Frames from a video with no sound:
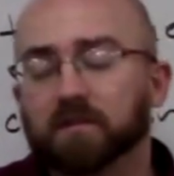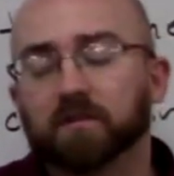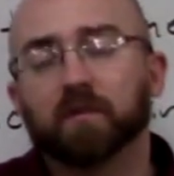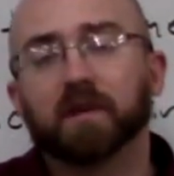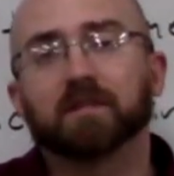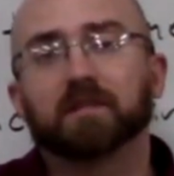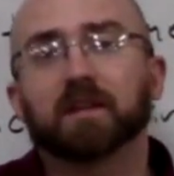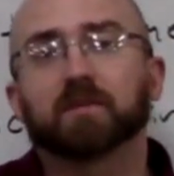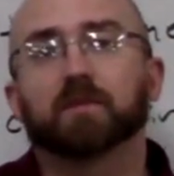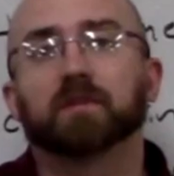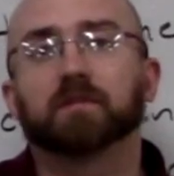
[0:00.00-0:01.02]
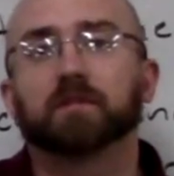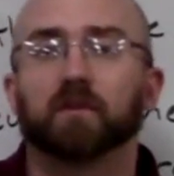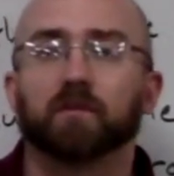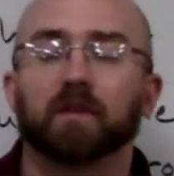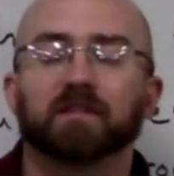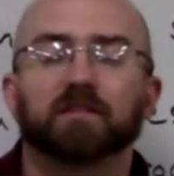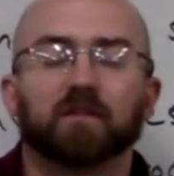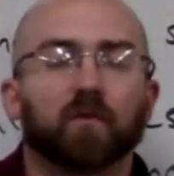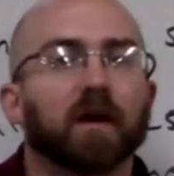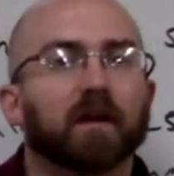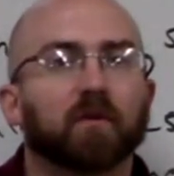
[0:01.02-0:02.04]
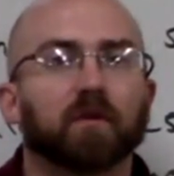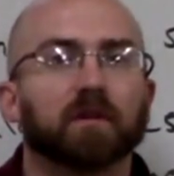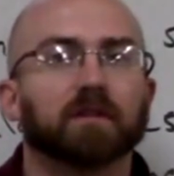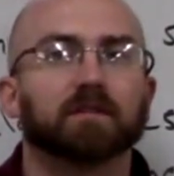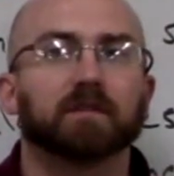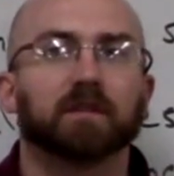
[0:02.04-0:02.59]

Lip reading: minus x1. So that's their y coordinates,